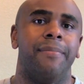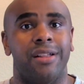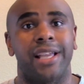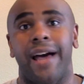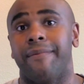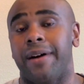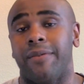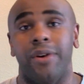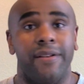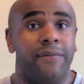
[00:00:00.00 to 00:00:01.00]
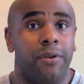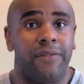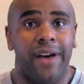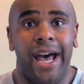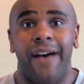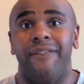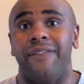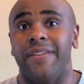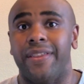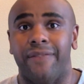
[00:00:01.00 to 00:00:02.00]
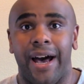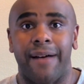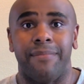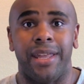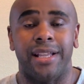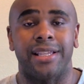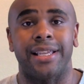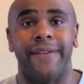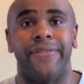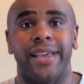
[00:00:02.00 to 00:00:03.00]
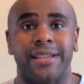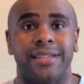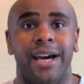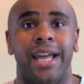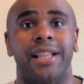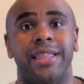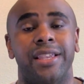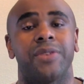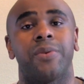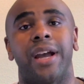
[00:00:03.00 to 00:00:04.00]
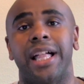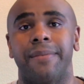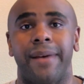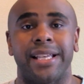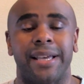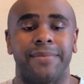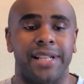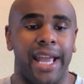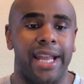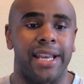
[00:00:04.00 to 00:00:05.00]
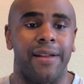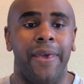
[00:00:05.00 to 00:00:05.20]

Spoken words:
only got about 45, 55 minutes to get things done. And this is where LMS comes in handy.